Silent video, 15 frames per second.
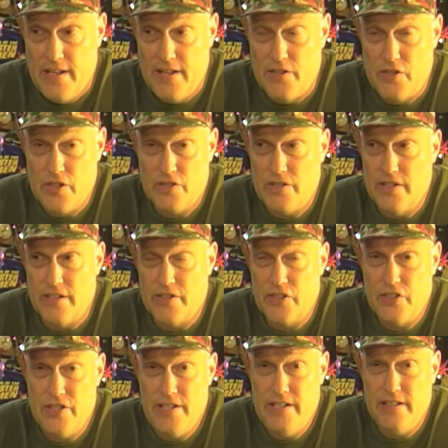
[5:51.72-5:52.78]
It's just an
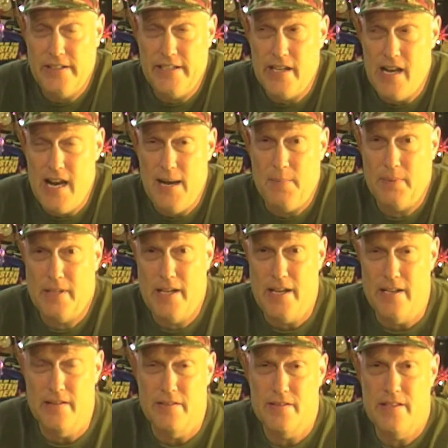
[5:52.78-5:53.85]
exceedingly
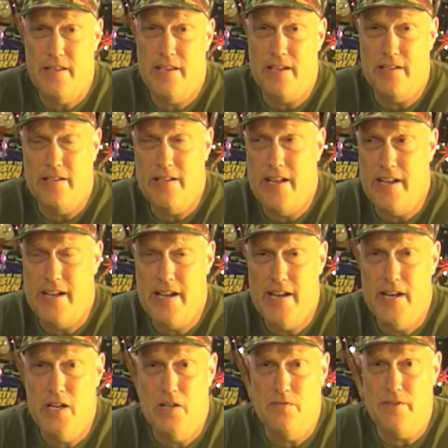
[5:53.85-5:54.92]
complicated thing to take
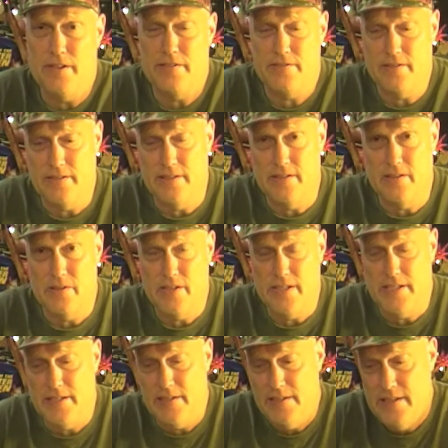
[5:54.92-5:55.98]
care of, I think,
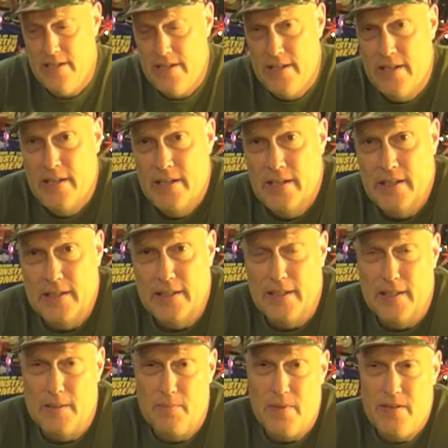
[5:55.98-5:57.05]
okay?
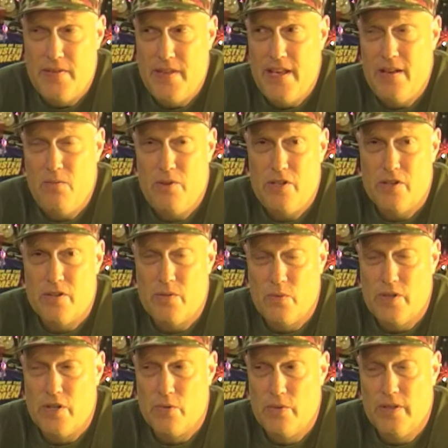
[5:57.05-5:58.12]
Um, and then when you're
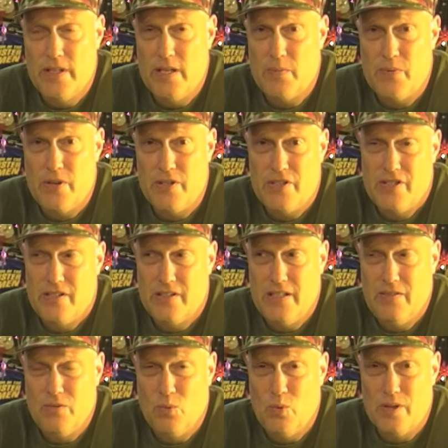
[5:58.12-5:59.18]
when you're really depressed, you don't
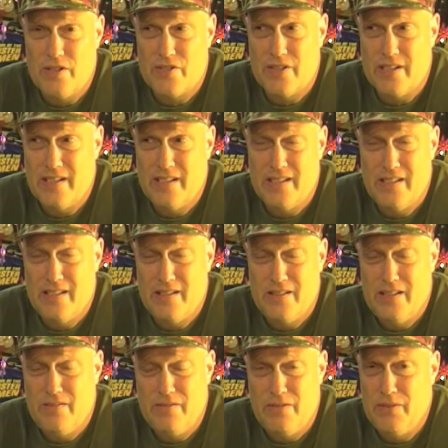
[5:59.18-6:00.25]
even want. It's like uh, you
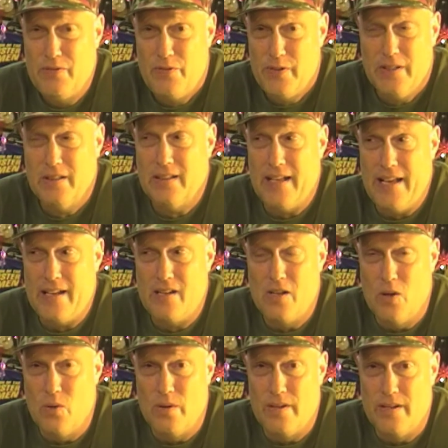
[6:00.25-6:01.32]
don't even feel like
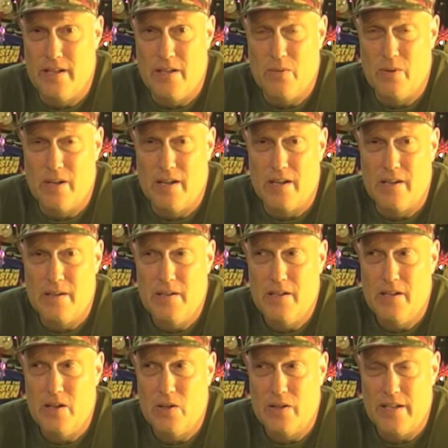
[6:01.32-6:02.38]
going anywhere. You
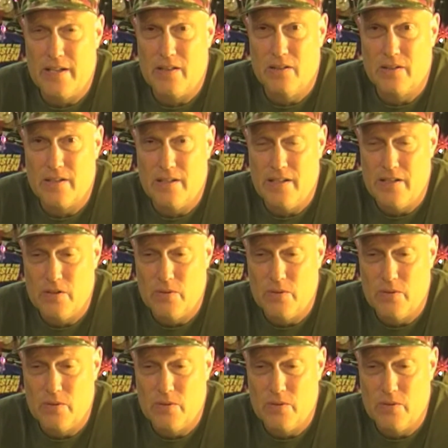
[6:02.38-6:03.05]
know, like looking